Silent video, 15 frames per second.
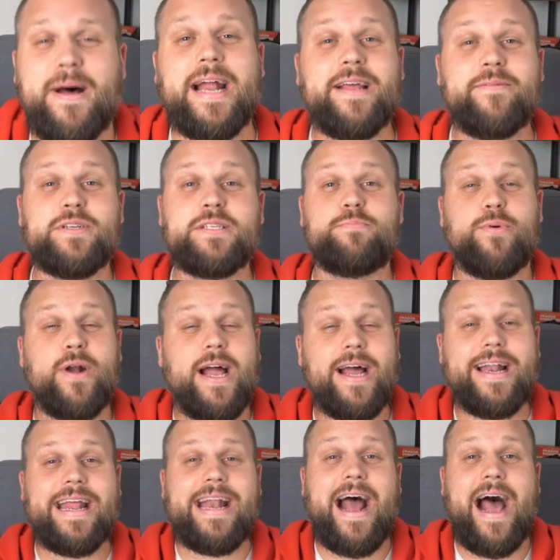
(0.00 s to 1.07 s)
name is Brad
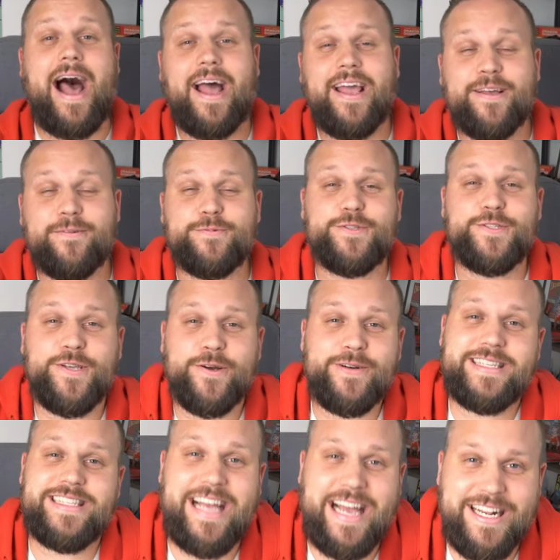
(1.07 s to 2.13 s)
and I am so
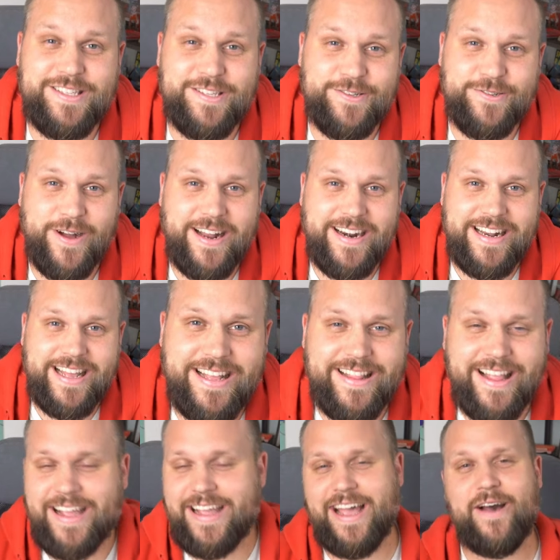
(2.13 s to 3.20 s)
excited to draw today.
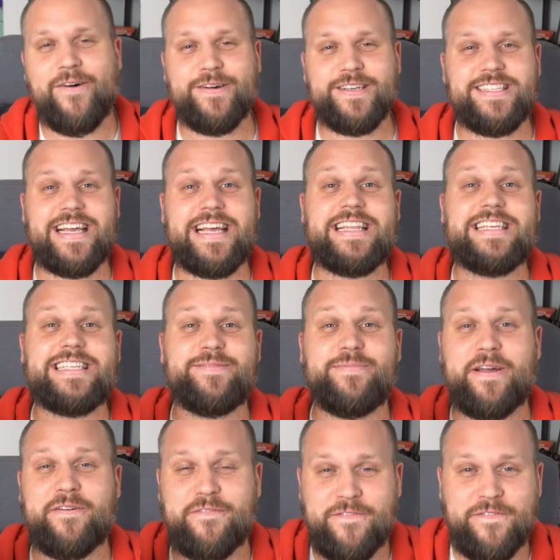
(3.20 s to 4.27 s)
Like I always say, this is
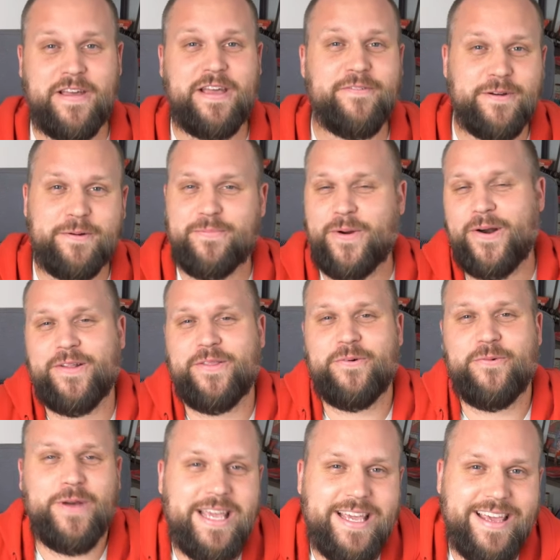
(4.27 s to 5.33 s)
my favorite part of the
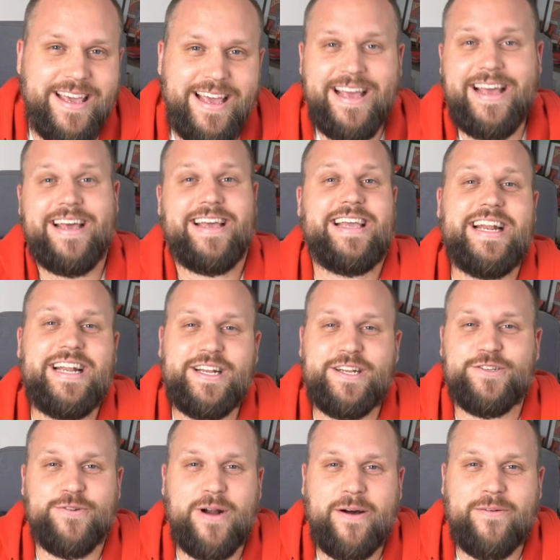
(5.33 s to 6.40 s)
week, getting to
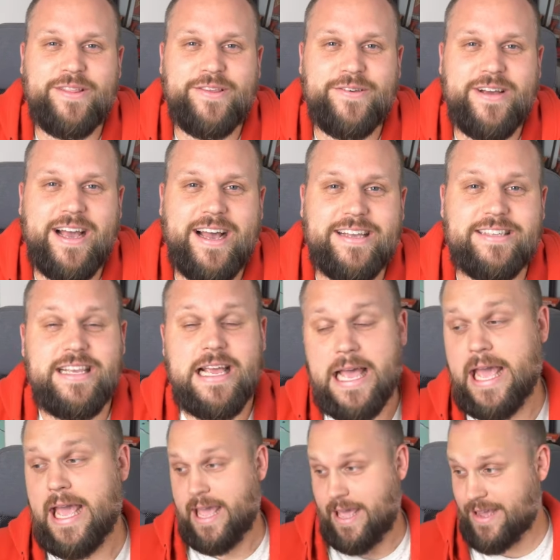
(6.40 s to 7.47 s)
draw with you guys.
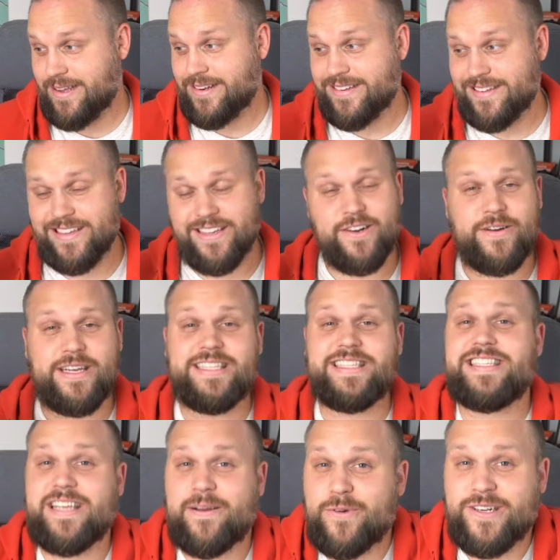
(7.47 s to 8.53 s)
And you know, it's
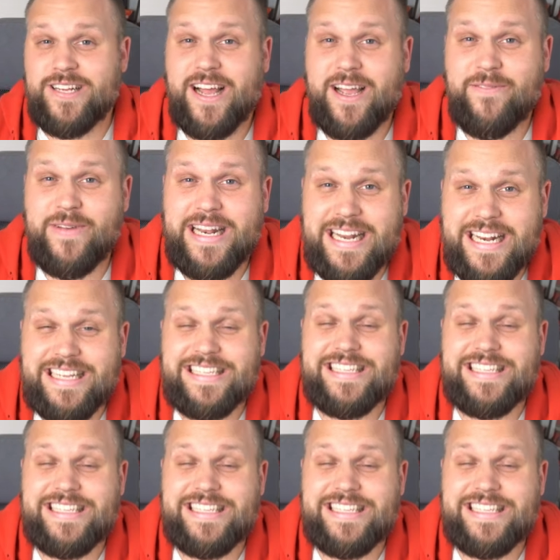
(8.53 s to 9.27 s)
summertime and it is